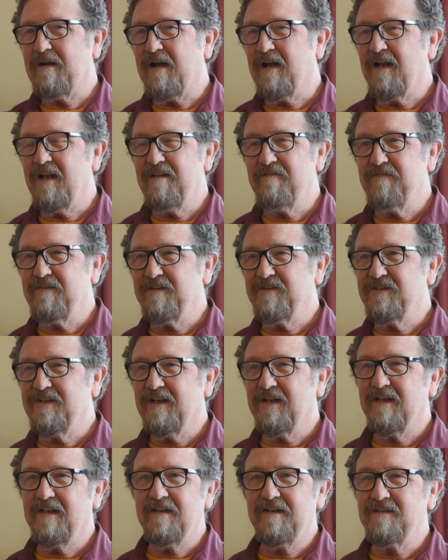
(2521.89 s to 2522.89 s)
Ālaya
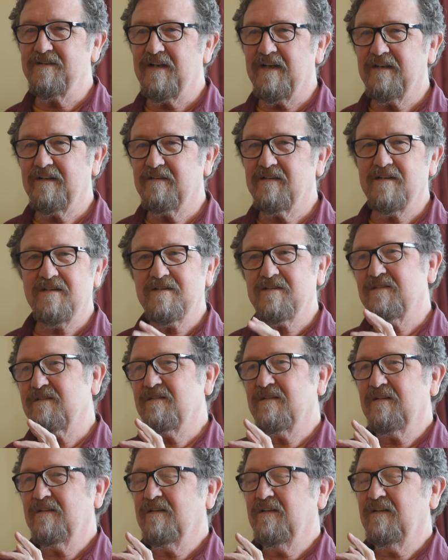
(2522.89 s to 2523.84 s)
Vijñāna is like this